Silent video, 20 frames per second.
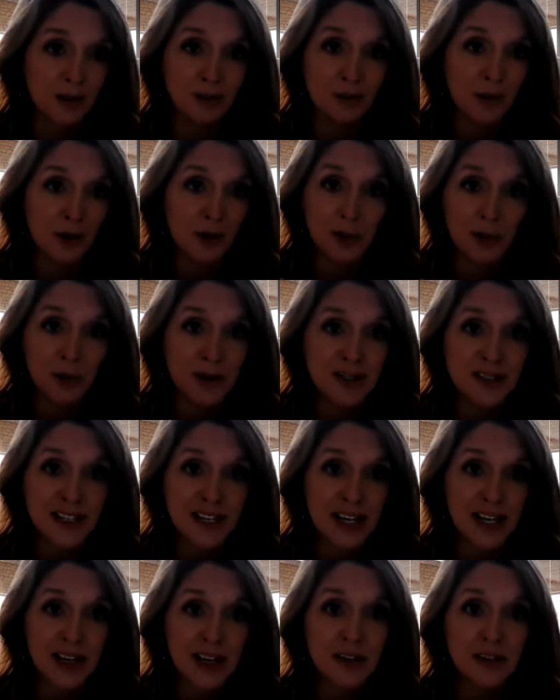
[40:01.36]
want to
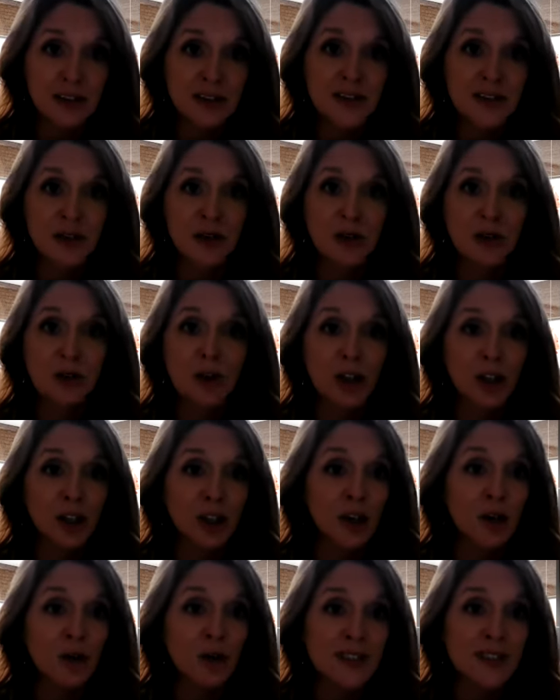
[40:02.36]
proceed. So you could
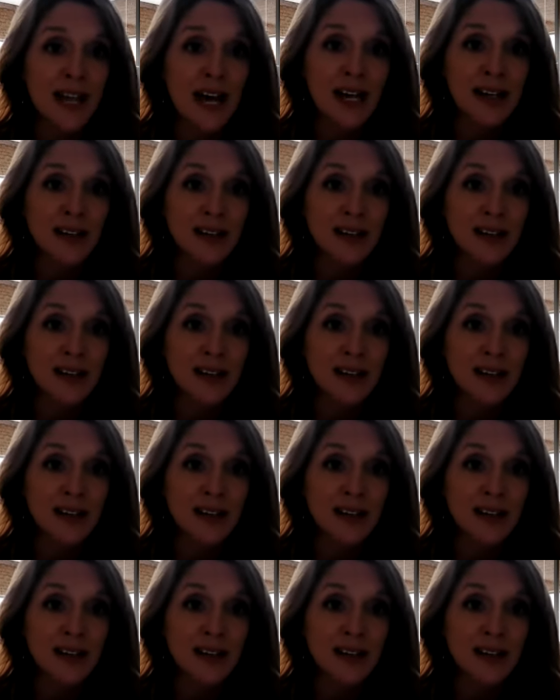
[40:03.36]
use that